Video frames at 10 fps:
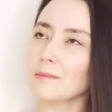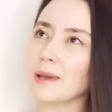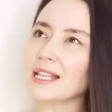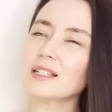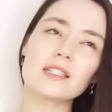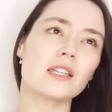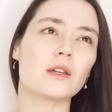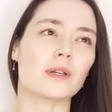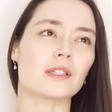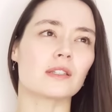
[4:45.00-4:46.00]
Past
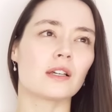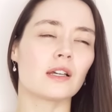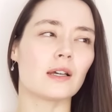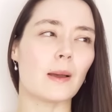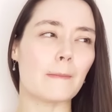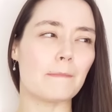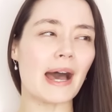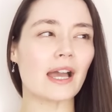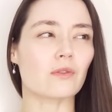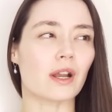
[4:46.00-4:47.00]
continuous,
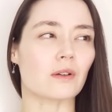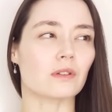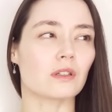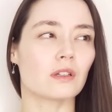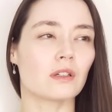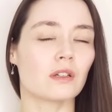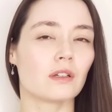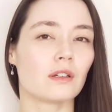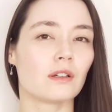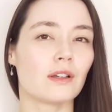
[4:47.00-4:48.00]
background.
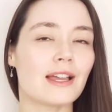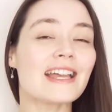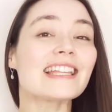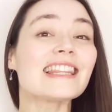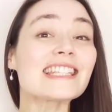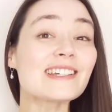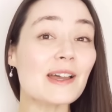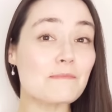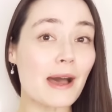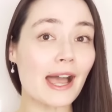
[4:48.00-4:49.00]
Let's look
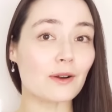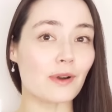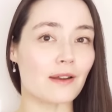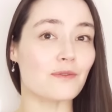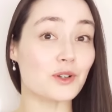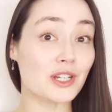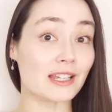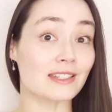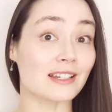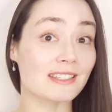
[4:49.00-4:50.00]
at background for
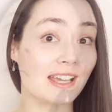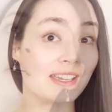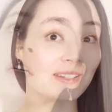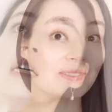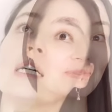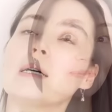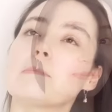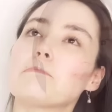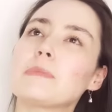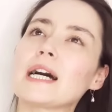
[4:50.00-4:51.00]
just a second.
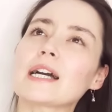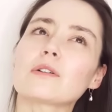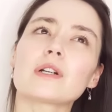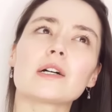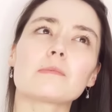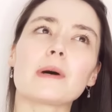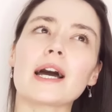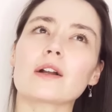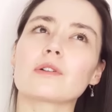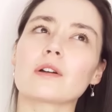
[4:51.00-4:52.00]
Background,
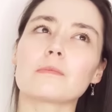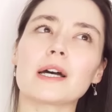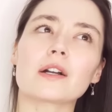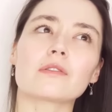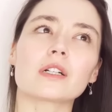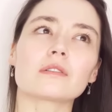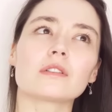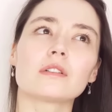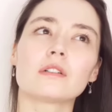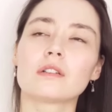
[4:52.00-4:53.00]
background, background.